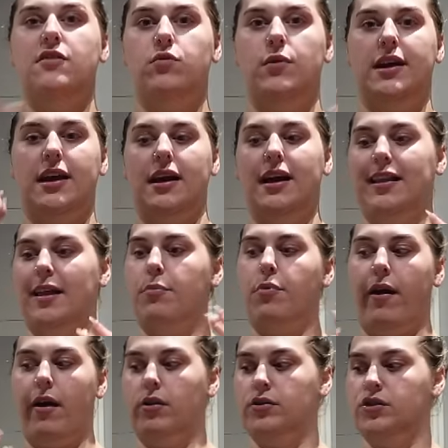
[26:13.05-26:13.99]
if we can
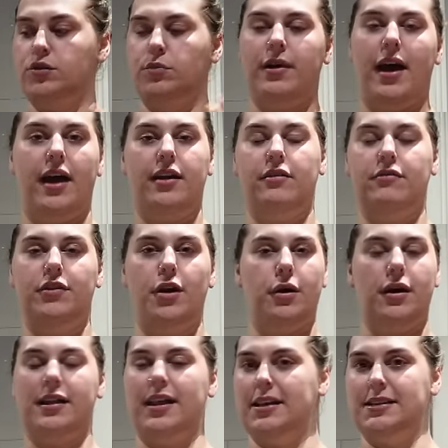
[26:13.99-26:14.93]
collaborate on some kind of
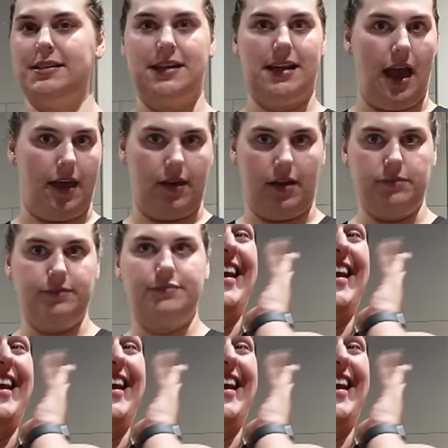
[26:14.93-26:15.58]
yoga class together.